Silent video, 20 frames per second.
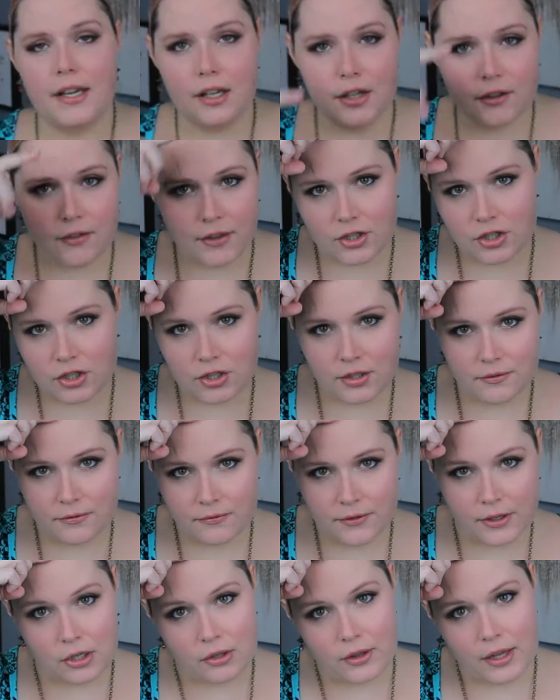here that should
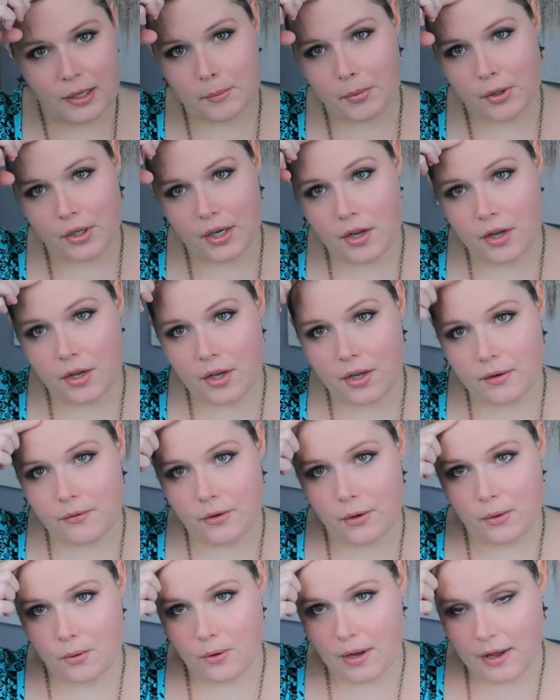feel like pretty good
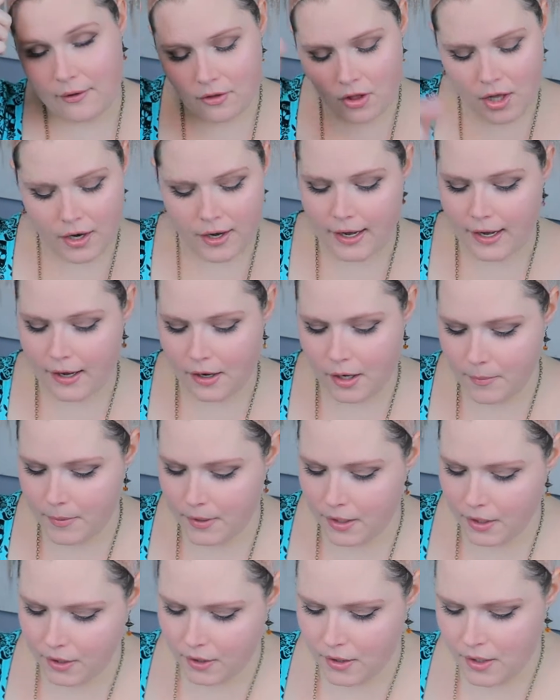if you don't have a lot of hair up
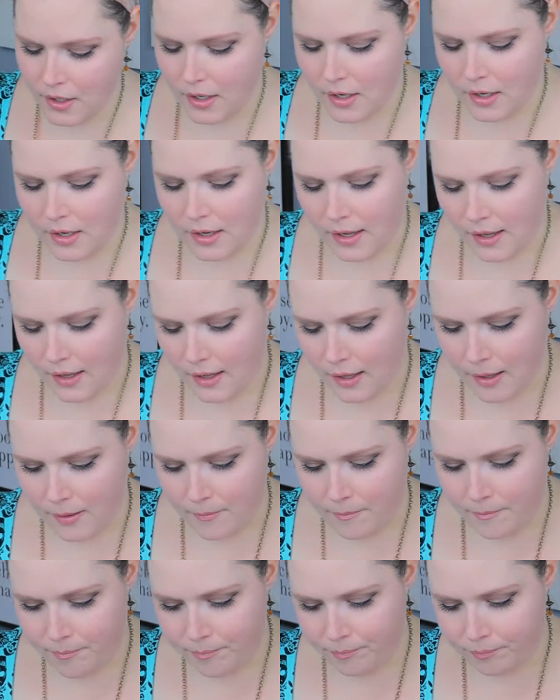here.
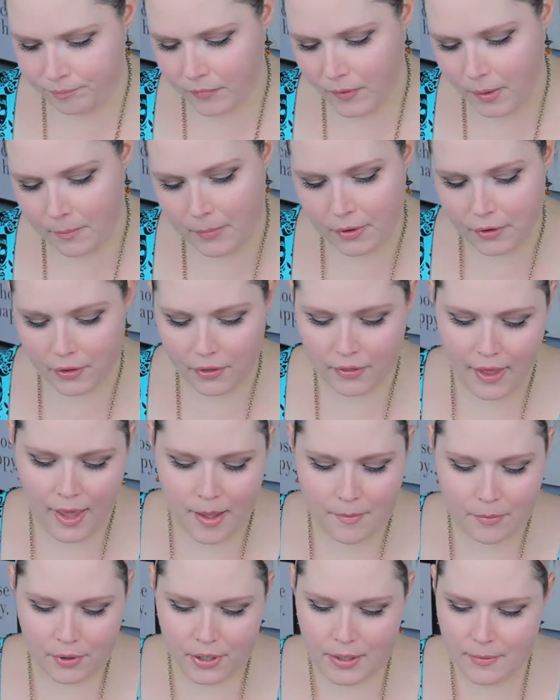Um, but other than
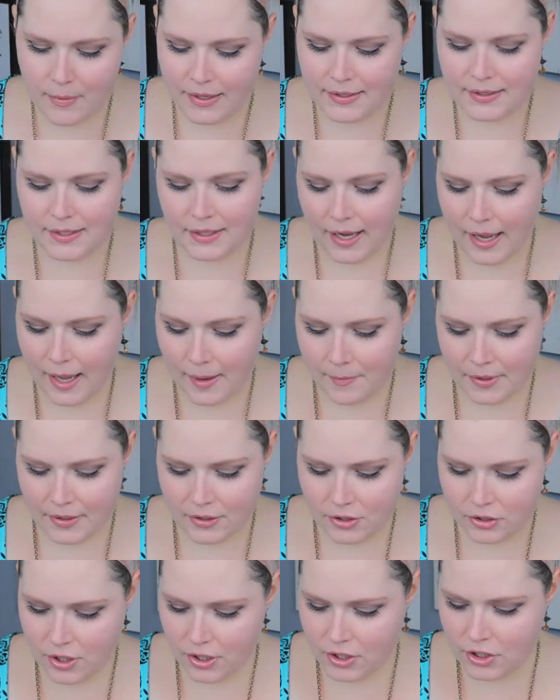that, pretty basic cap
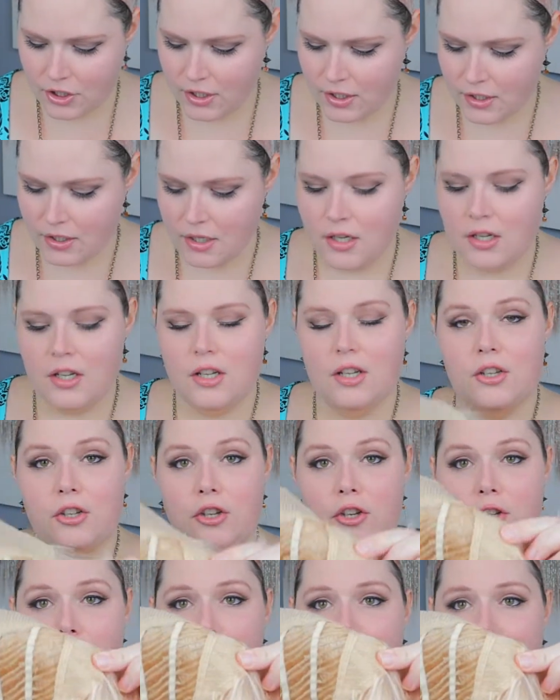construction.
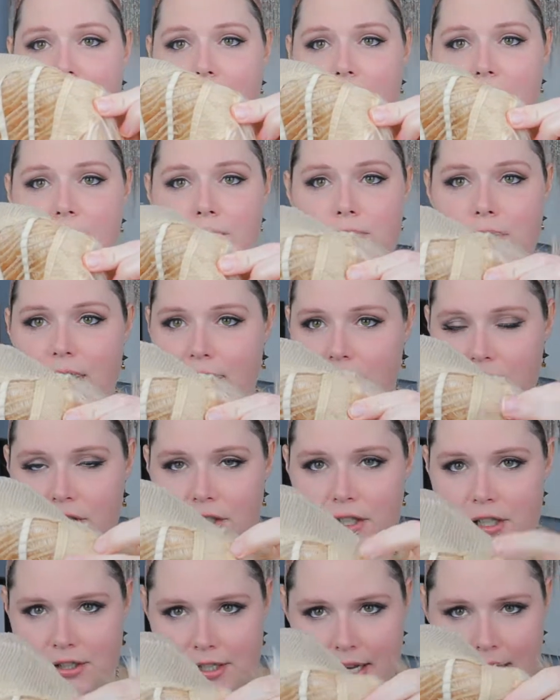You have regular
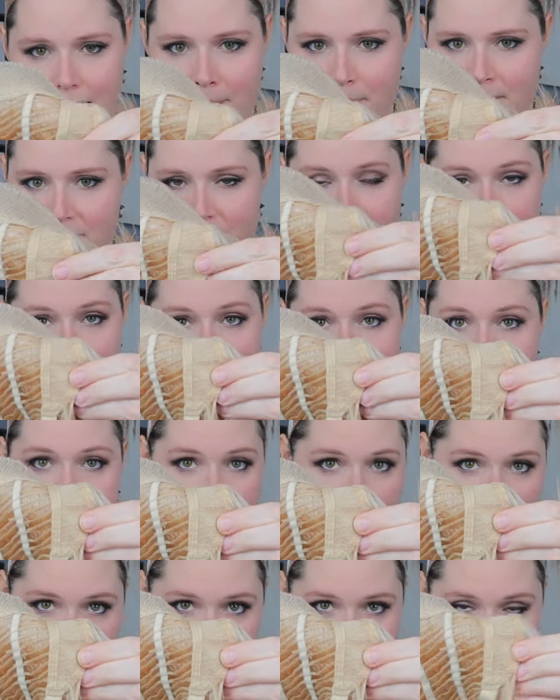ear tabs. They are
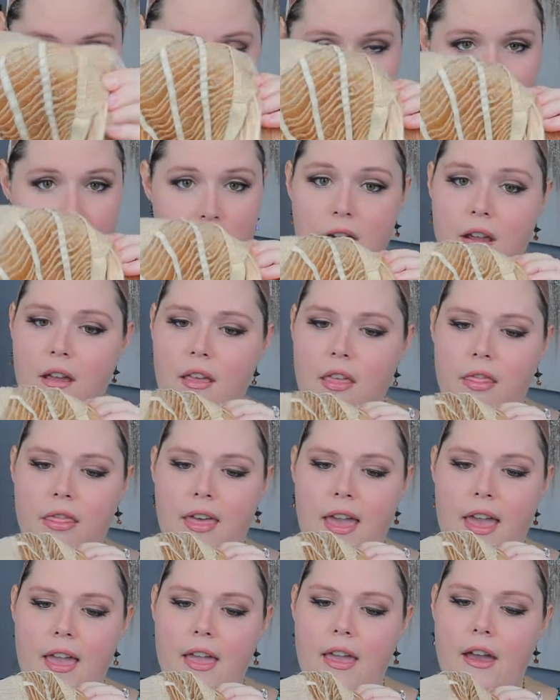not open.
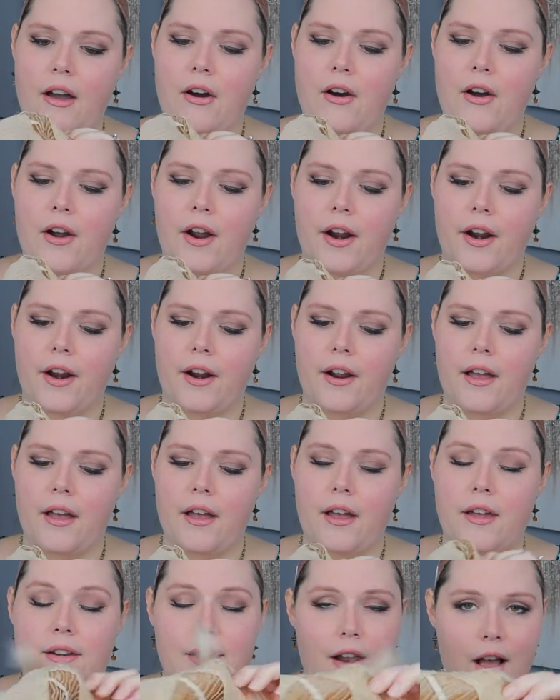They are
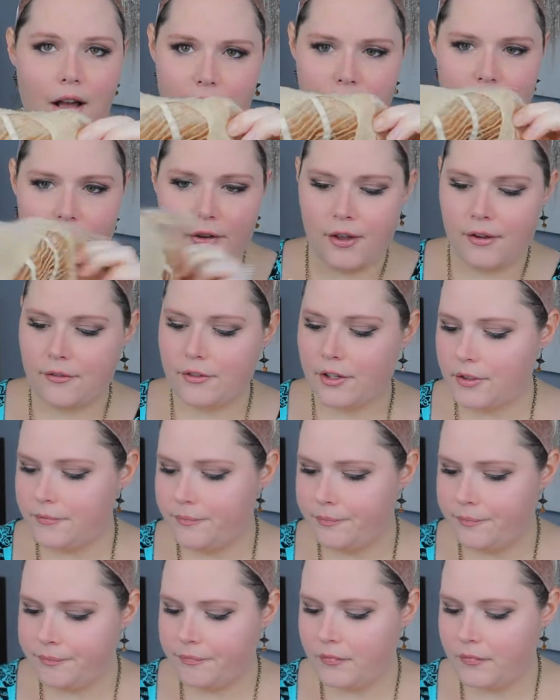uh, not felt covered.